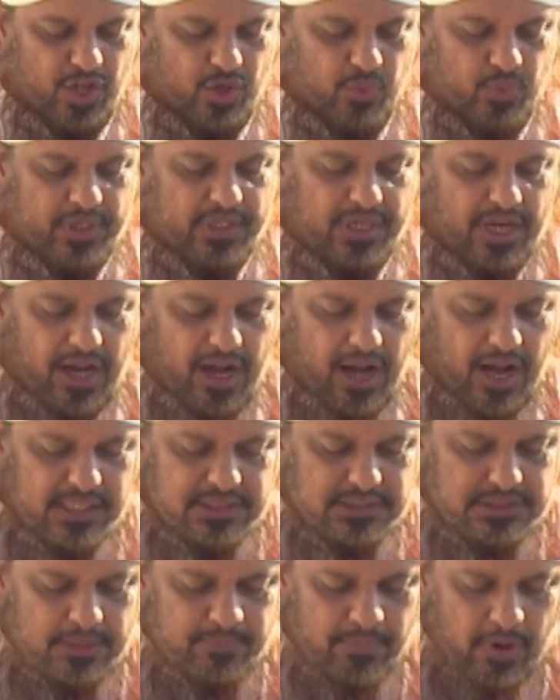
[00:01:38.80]
When
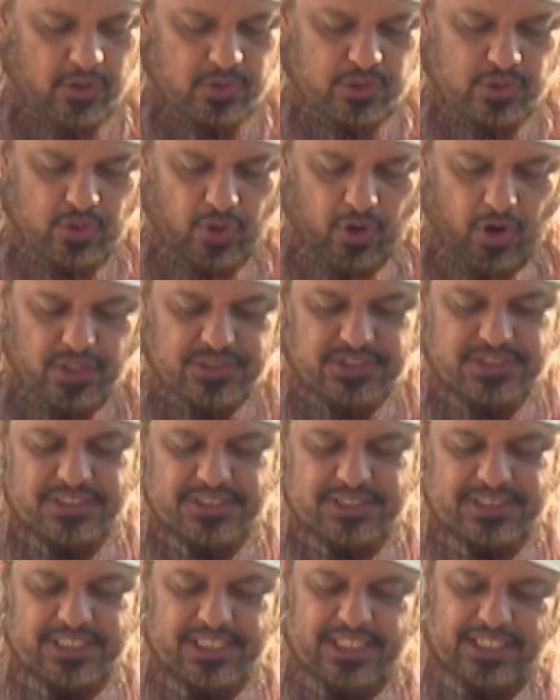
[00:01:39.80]
asked about the
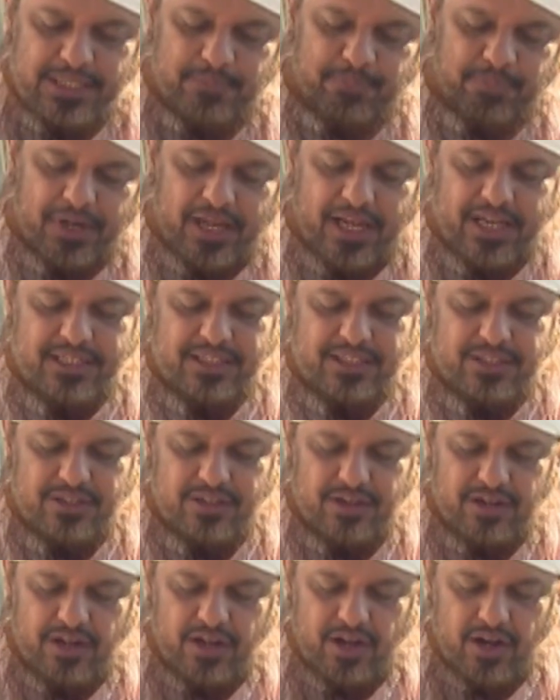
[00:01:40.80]
horses, he replied,
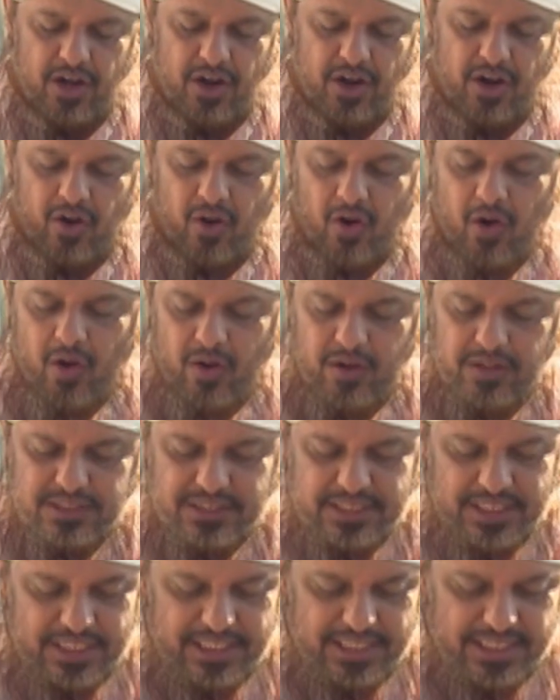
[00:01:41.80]
all
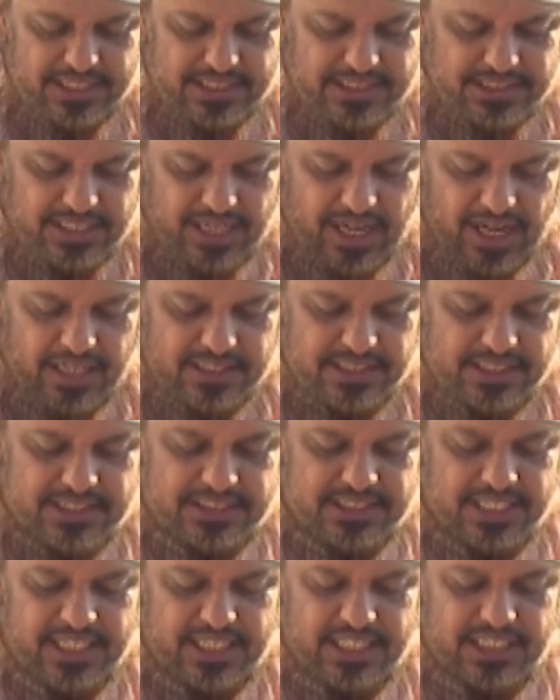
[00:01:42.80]
these are the
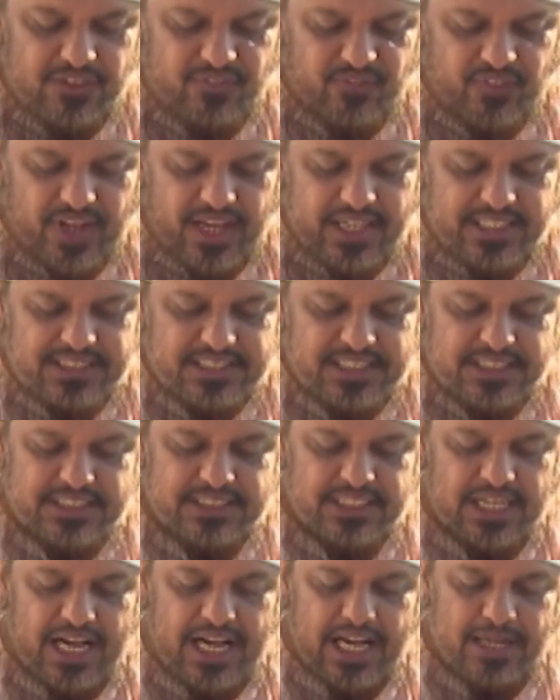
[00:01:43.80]

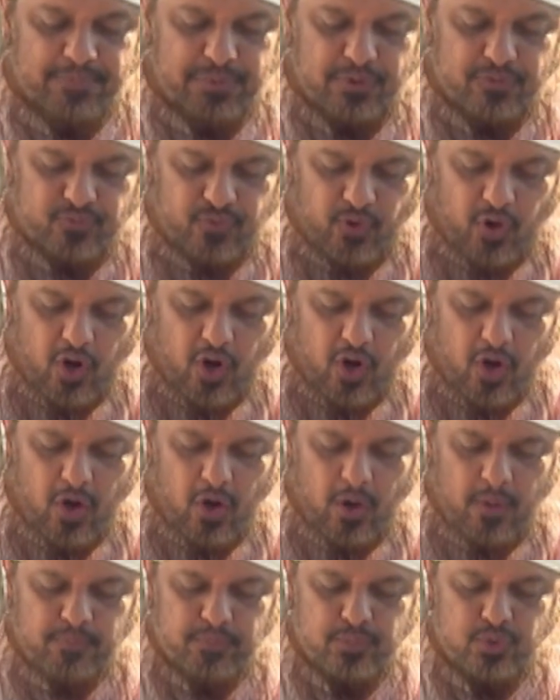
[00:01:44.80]
sacrifices I
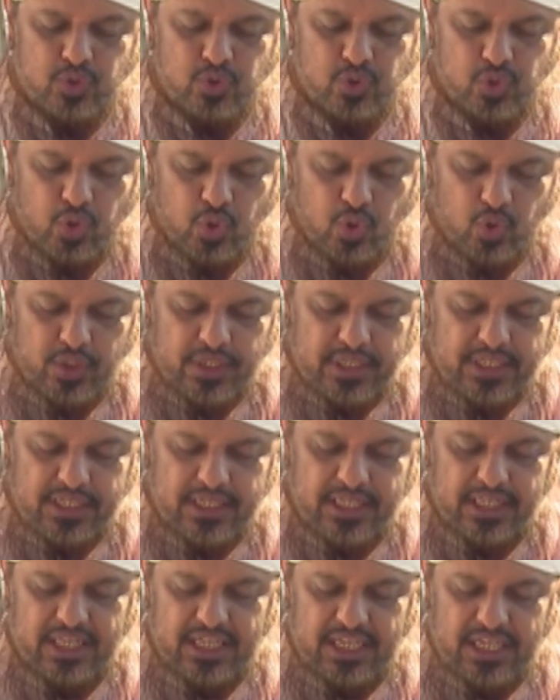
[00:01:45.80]
perform during
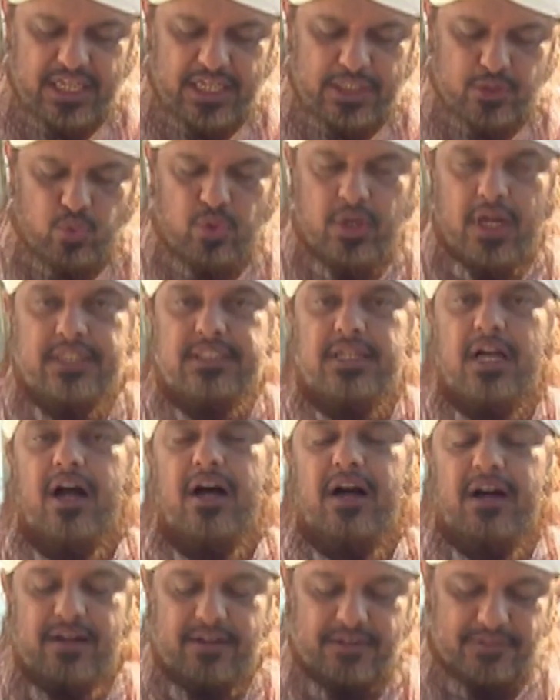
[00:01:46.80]
Eid
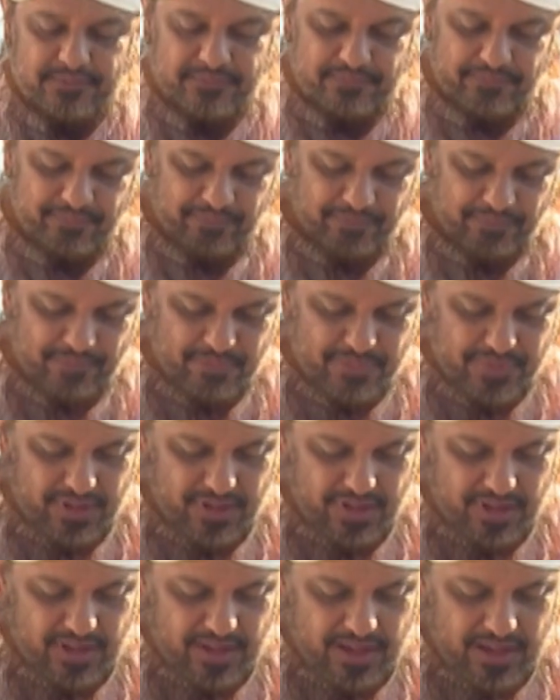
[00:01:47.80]
al-Adha.
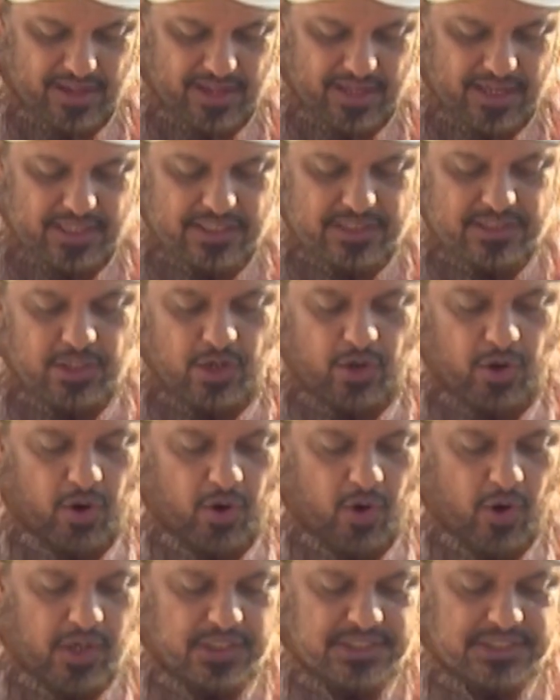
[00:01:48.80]
The
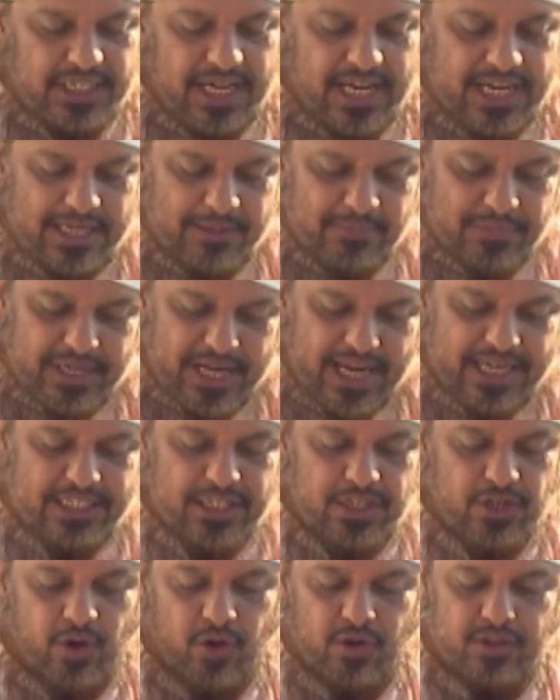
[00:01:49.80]
horse I am
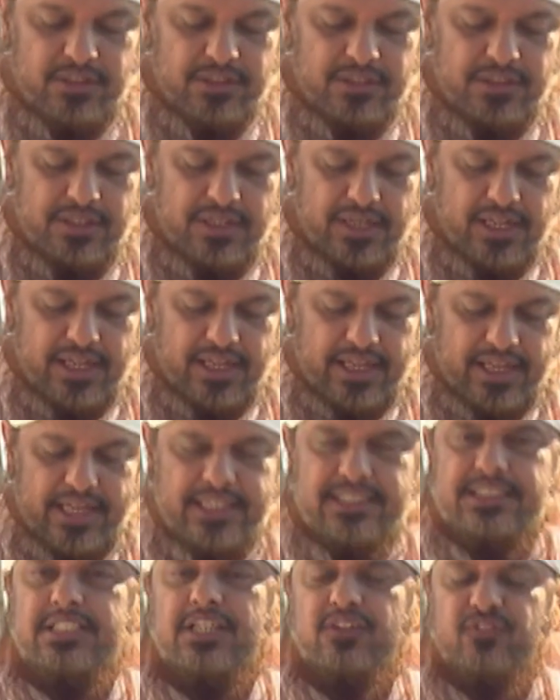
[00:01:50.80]
riding on
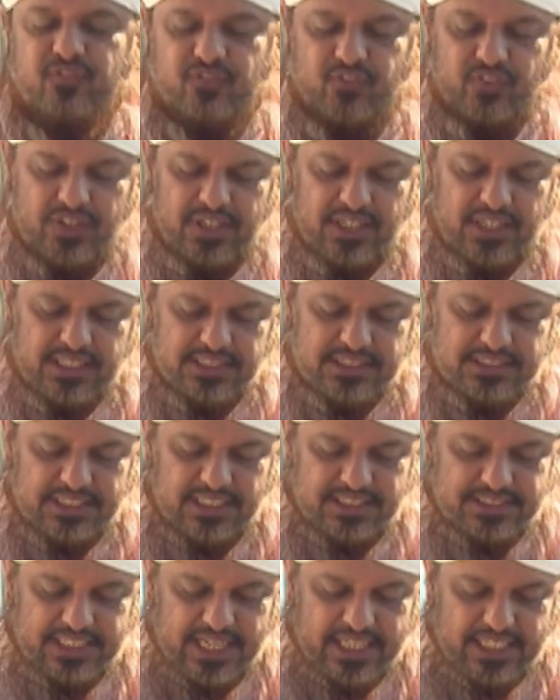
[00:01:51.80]
is the first
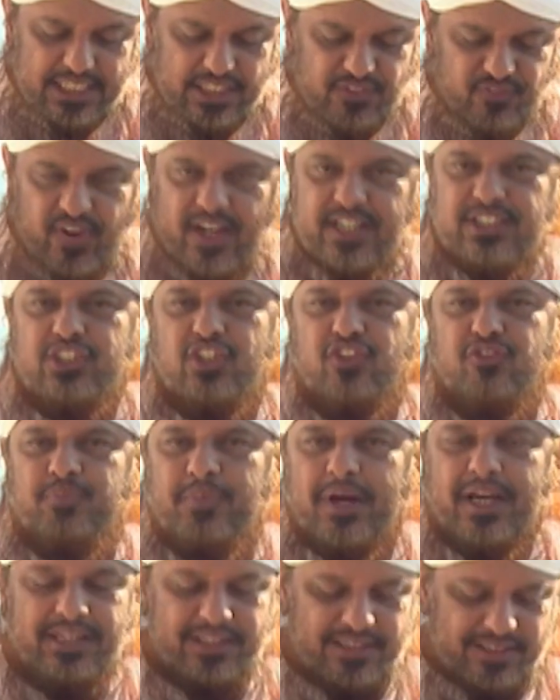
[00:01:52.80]
sacrifice of
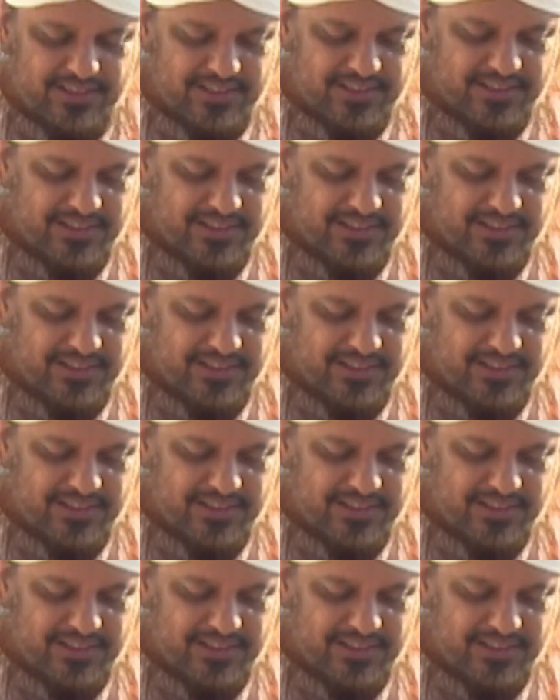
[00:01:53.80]
mine.